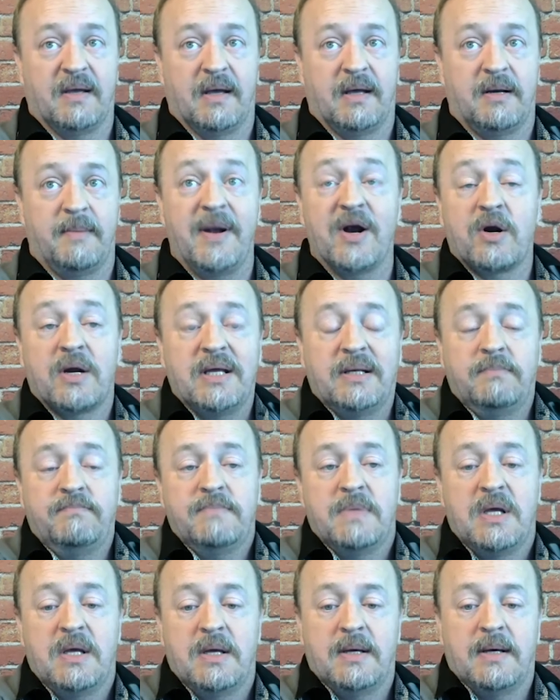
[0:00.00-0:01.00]
an American
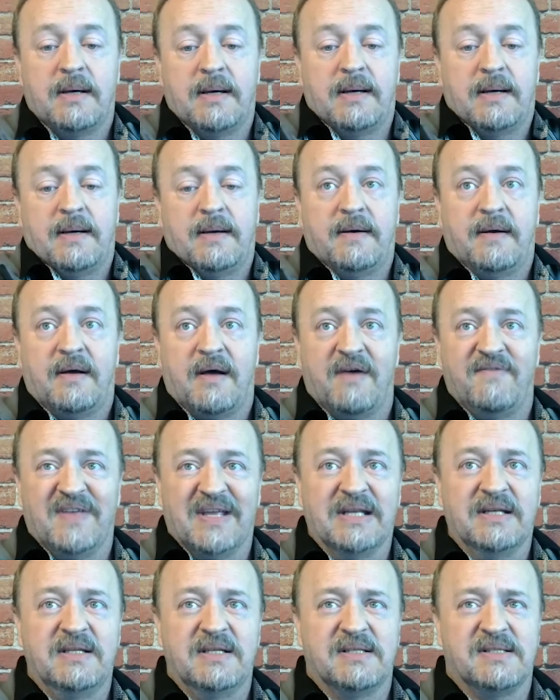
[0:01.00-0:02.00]
uh, of
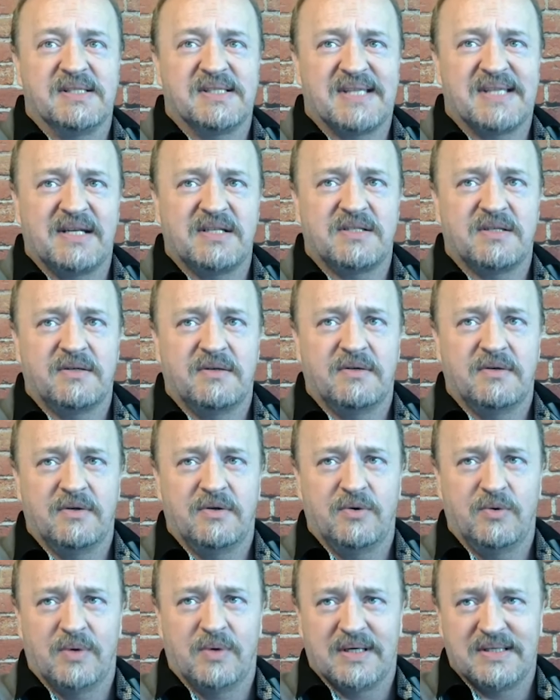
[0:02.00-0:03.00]
Indian descent
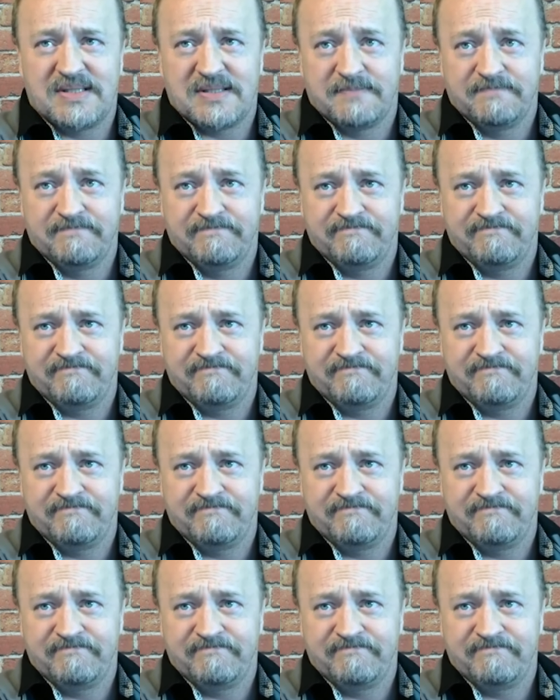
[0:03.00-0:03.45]
who was.